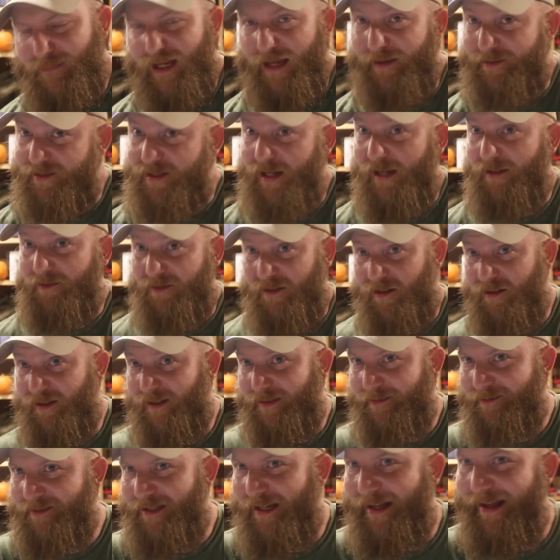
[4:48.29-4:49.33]
That sounds
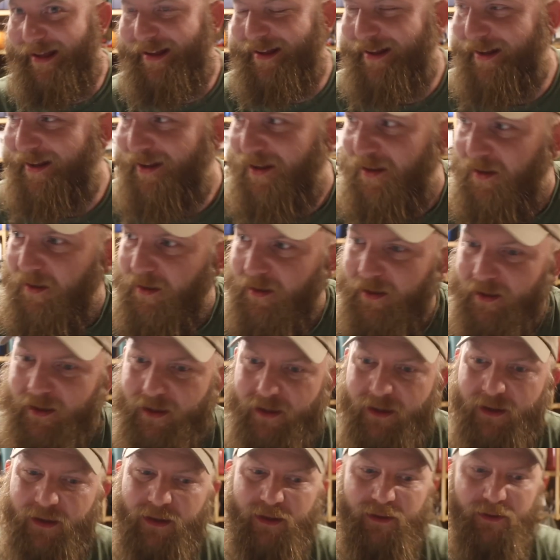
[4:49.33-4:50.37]
good.
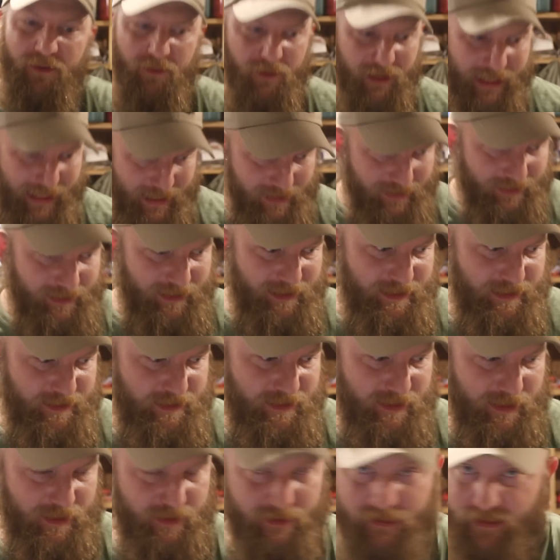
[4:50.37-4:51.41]
The reality
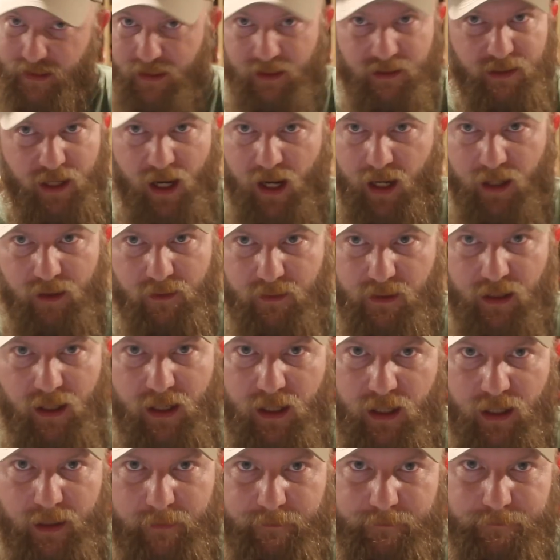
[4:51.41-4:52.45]
is, this entire
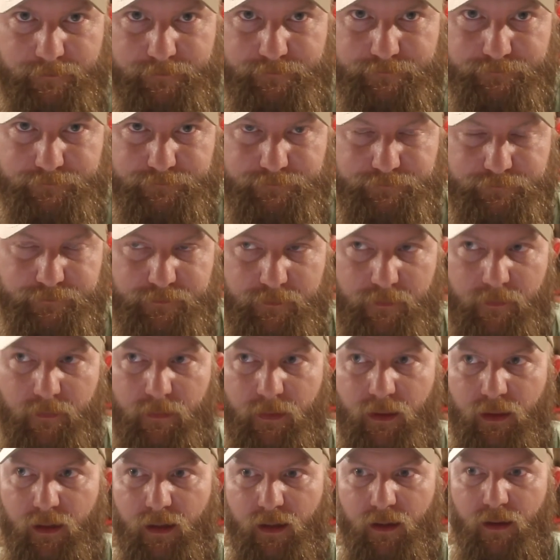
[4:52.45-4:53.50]
time,
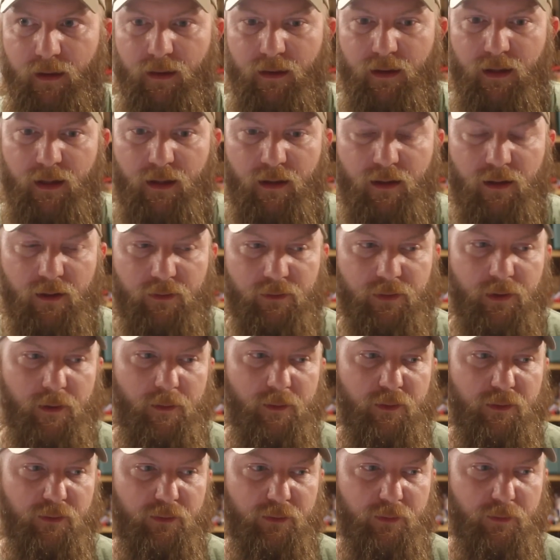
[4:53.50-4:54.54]
the country
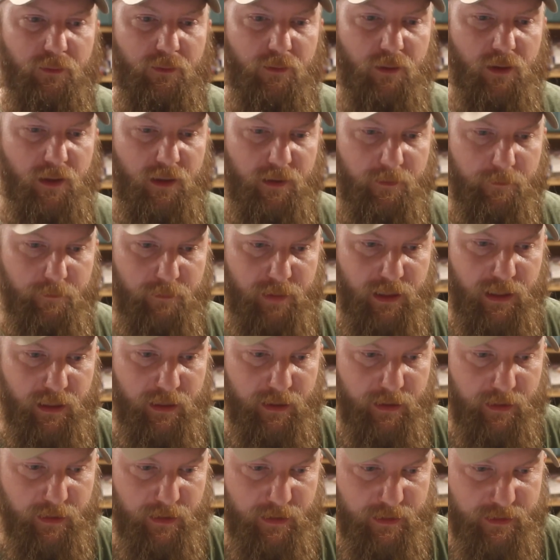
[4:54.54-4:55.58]
was run
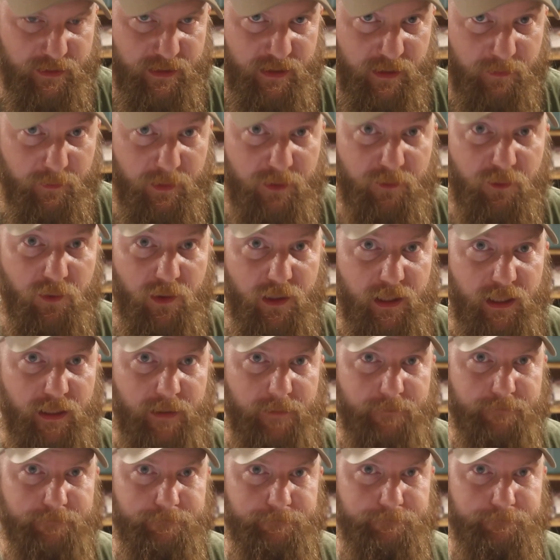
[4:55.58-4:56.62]
by Syngman Rhee.